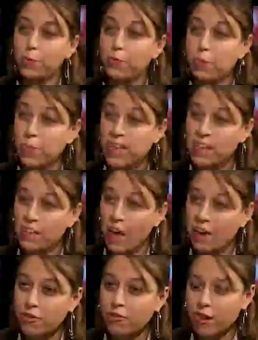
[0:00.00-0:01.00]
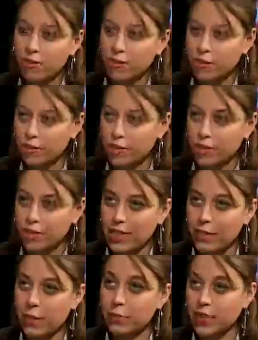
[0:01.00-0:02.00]
would repeal unfair restrictions
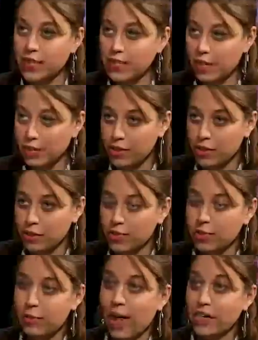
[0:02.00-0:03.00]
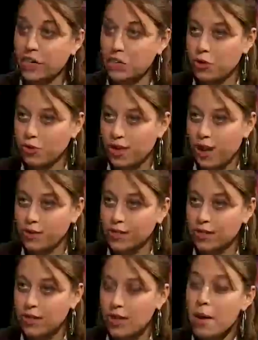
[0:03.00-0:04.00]
that were placed on the service back in
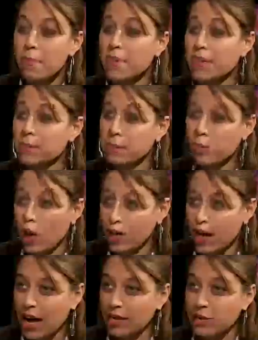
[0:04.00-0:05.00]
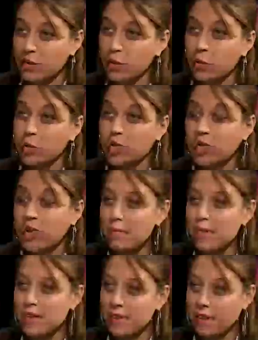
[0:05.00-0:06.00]
2000 because broadcasters were
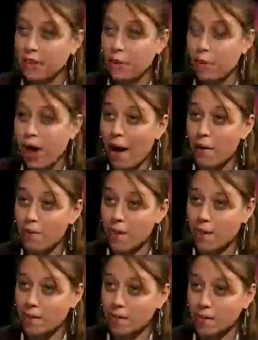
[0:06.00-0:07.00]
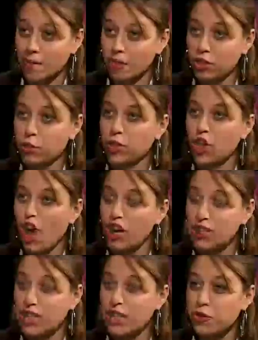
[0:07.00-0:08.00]
claiming that low-power radio stations would
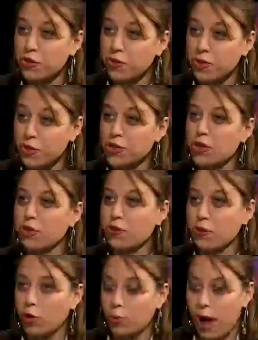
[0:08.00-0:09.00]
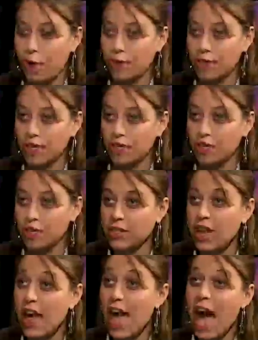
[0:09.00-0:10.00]
cause interference on full-power
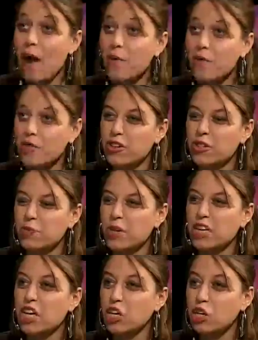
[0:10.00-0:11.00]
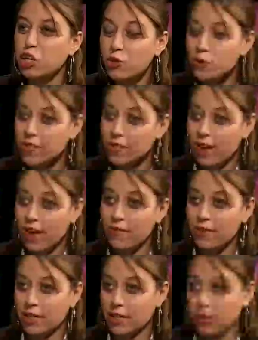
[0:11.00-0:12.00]
stations. However, there's been conclusive
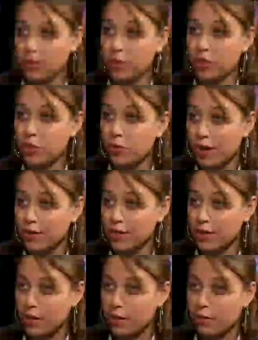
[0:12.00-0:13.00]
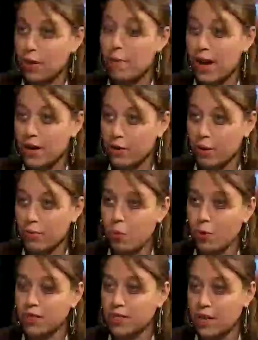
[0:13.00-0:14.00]
evidence from a 2003 MITRE
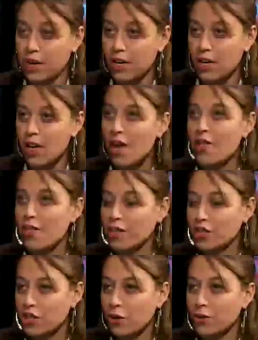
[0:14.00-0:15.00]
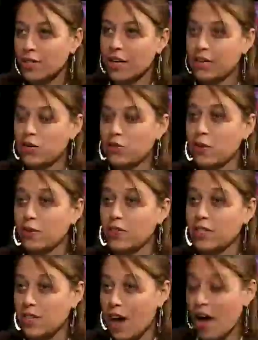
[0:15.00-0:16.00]
report study that shows that interference
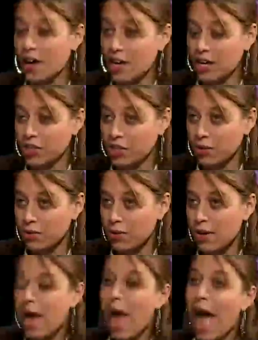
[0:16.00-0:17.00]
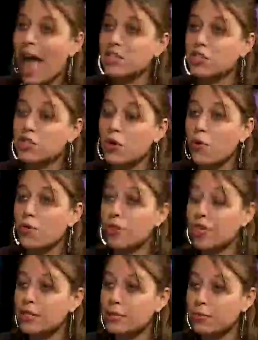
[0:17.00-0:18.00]
is not an issue. And so
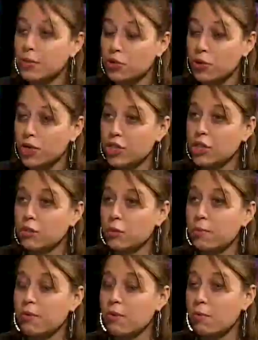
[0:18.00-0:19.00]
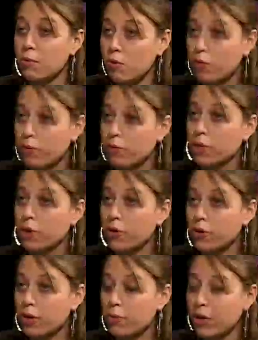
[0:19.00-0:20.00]
these restrictions would be removed through the
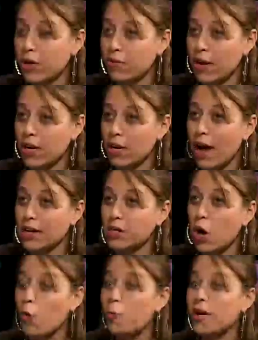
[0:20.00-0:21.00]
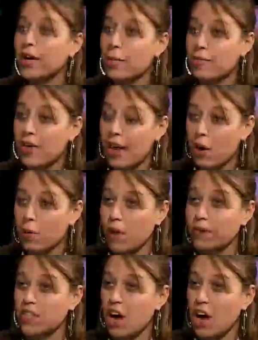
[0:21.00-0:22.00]
Local Community Radio Act, opening up the
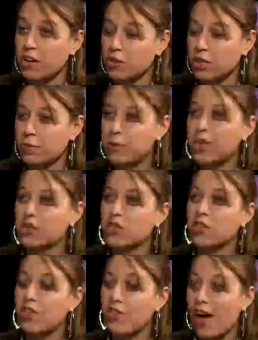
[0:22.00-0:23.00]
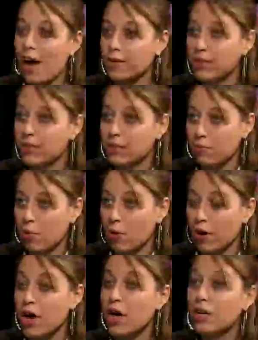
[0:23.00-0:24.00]
airwaves to hundreds, potentially thousands of
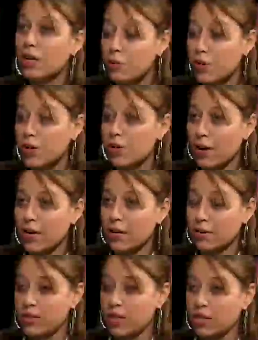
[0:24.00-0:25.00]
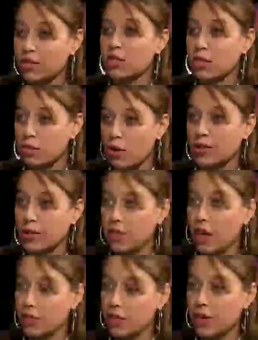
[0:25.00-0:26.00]
more community radio stations across the
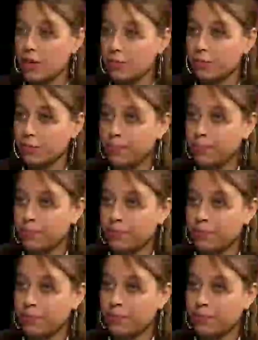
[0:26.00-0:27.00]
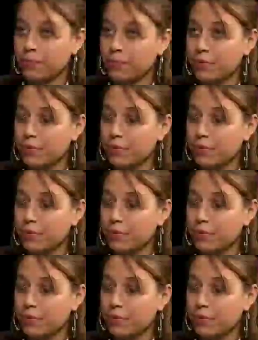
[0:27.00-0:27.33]
country. Uh,